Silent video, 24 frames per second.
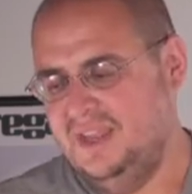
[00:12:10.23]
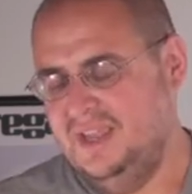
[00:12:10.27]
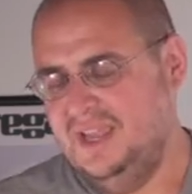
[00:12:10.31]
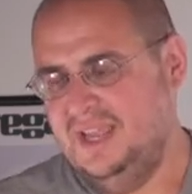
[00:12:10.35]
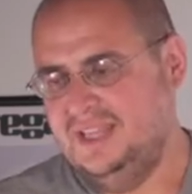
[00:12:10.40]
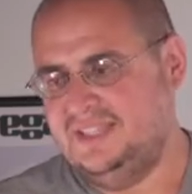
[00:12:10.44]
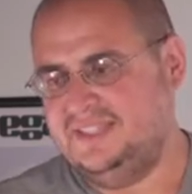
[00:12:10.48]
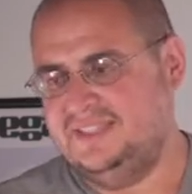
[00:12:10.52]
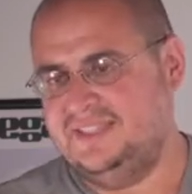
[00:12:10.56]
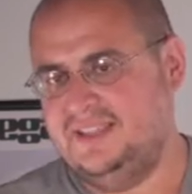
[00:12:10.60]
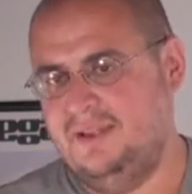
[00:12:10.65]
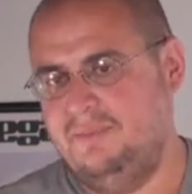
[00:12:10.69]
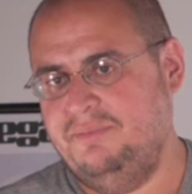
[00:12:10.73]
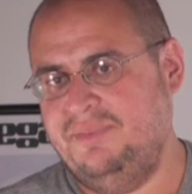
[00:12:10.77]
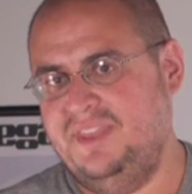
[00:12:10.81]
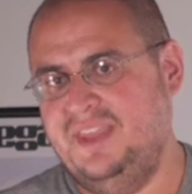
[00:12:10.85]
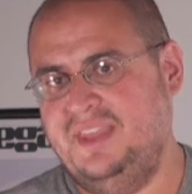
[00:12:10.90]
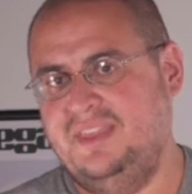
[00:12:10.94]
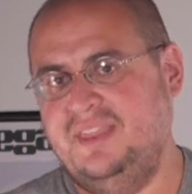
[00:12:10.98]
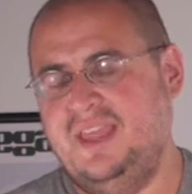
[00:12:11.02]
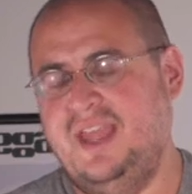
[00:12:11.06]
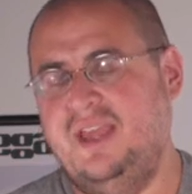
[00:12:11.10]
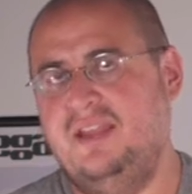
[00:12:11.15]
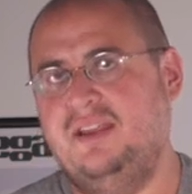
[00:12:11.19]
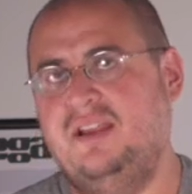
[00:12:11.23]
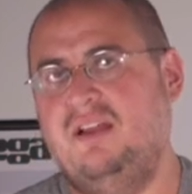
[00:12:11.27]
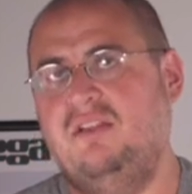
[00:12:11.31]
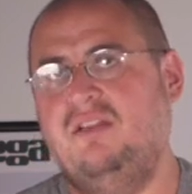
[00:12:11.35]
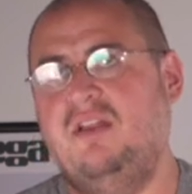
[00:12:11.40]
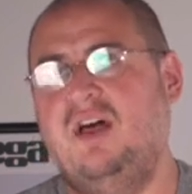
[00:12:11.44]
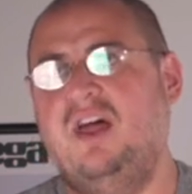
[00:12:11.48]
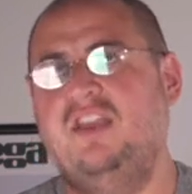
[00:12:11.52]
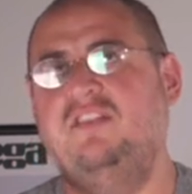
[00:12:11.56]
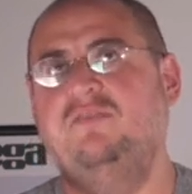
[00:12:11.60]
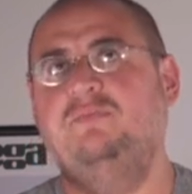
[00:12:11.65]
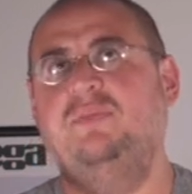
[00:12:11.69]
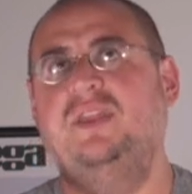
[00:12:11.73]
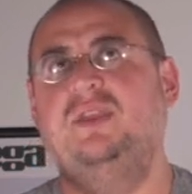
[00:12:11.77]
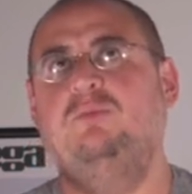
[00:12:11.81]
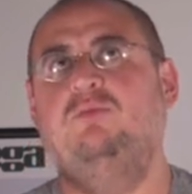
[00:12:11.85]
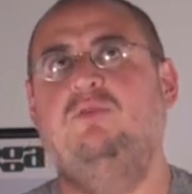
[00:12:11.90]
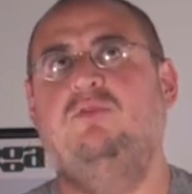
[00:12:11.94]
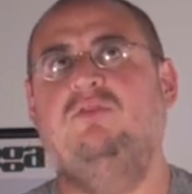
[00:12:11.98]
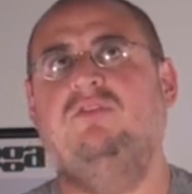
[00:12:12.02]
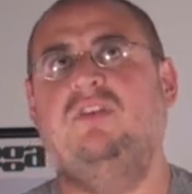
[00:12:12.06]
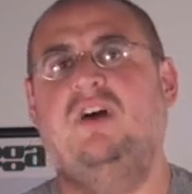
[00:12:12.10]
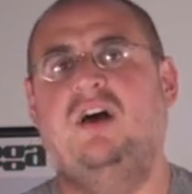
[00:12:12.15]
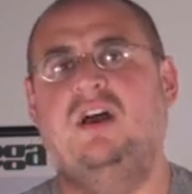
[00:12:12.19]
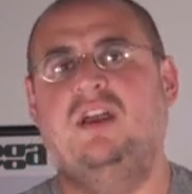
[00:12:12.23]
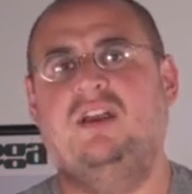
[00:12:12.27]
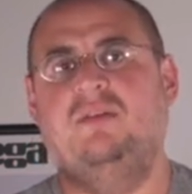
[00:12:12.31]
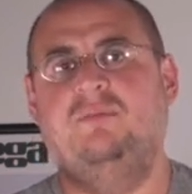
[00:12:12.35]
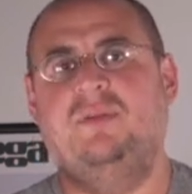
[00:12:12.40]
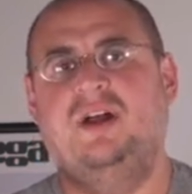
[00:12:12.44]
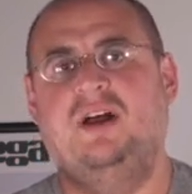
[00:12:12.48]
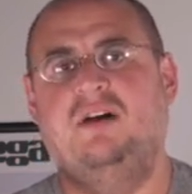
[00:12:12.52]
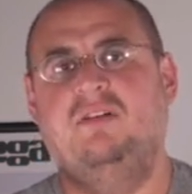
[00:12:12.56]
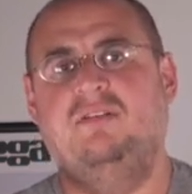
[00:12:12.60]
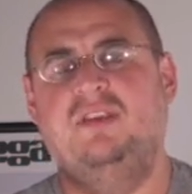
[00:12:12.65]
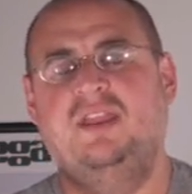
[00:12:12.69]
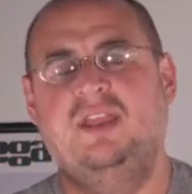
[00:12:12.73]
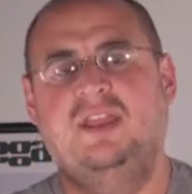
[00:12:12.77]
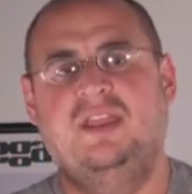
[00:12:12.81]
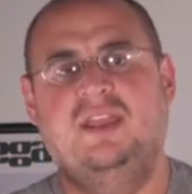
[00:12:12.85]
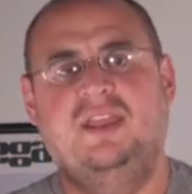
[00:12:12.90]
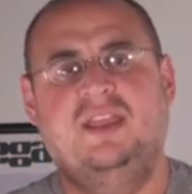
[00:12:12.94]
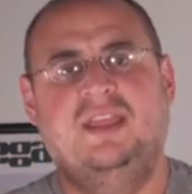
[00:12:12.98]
it's something that a lot of people talk about.